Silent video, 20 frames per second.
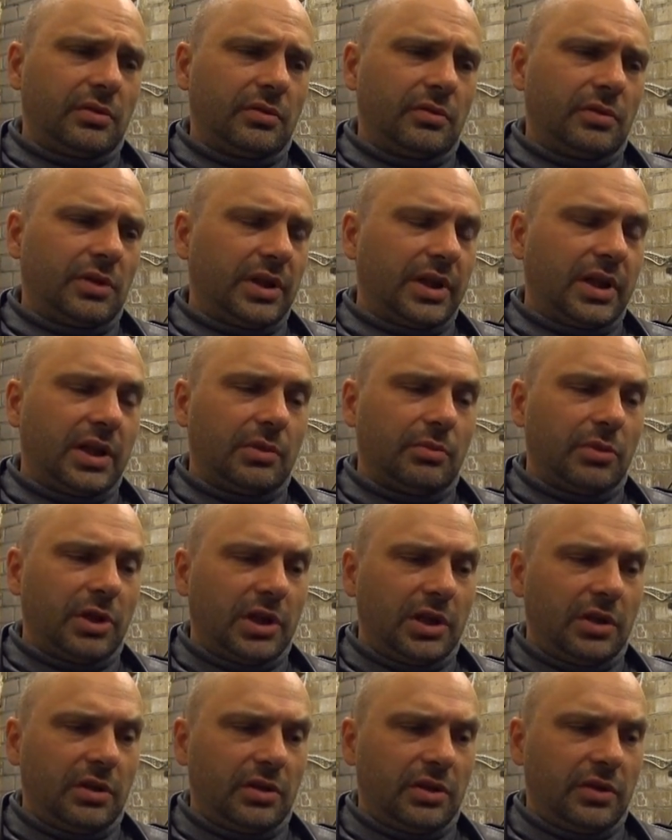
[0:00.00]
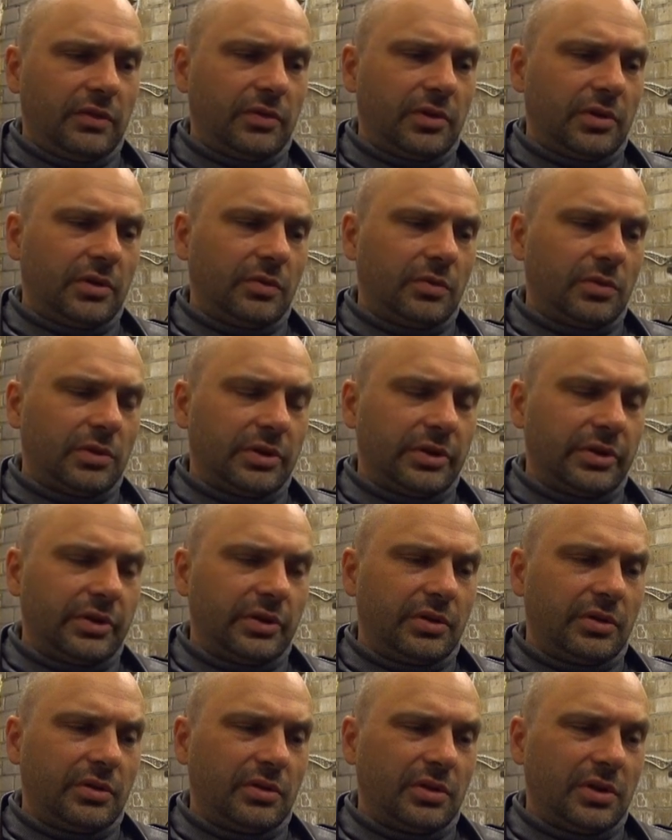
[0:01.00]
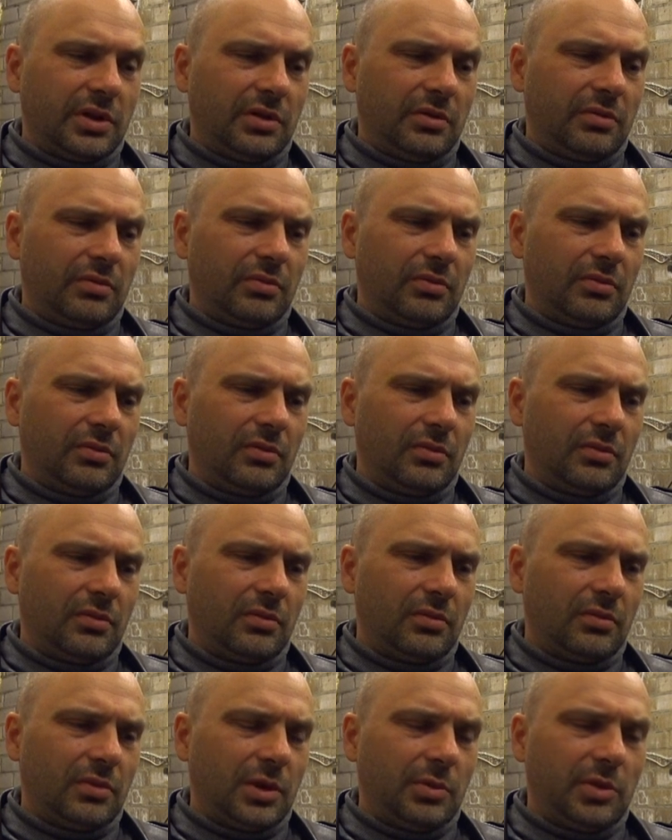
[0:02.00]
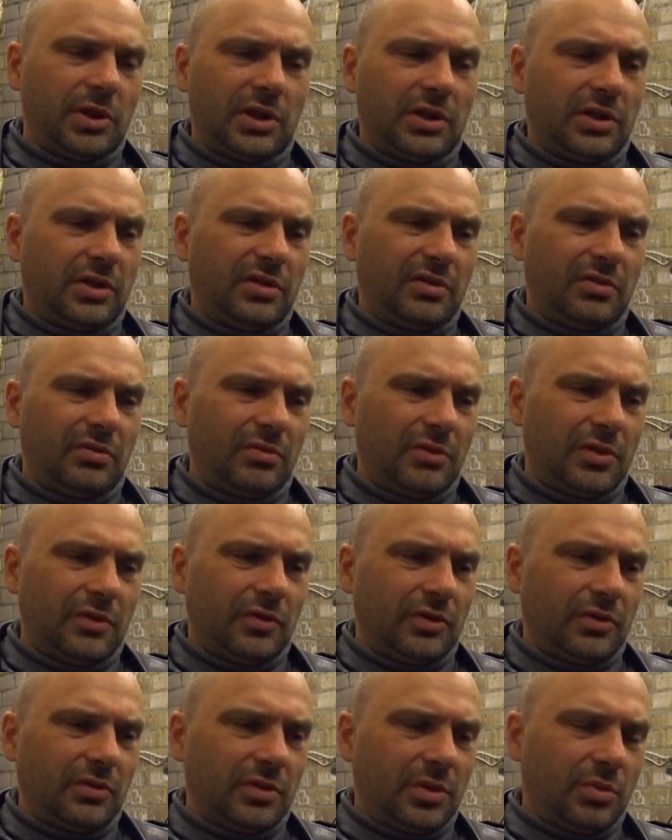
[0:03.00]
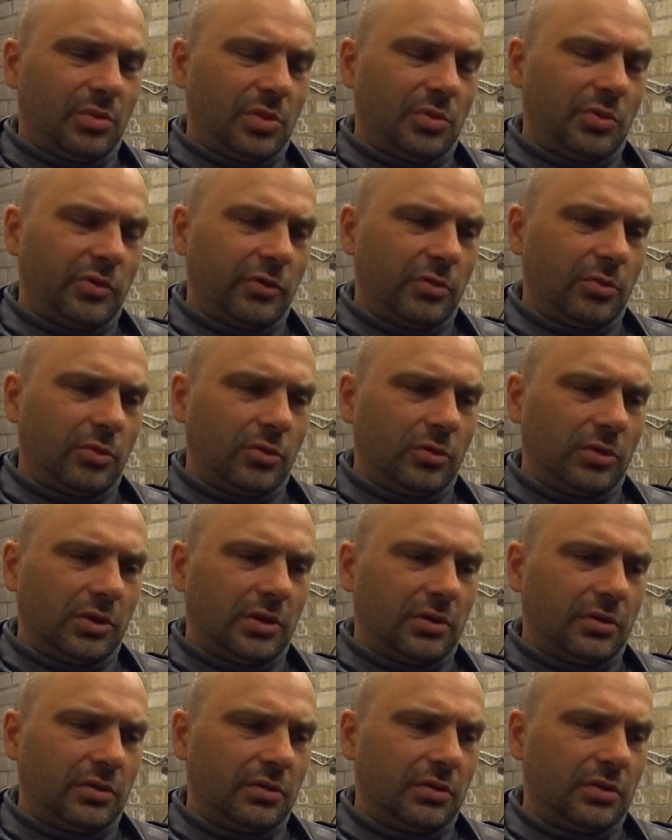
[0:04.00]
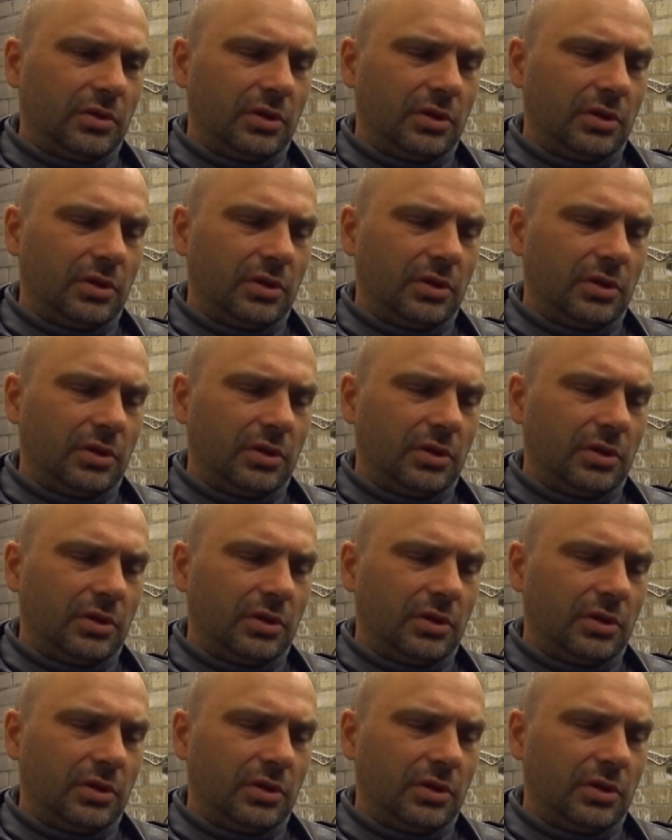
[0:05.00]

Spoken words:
I had many different ones, and maybe I didn't even remember them all now.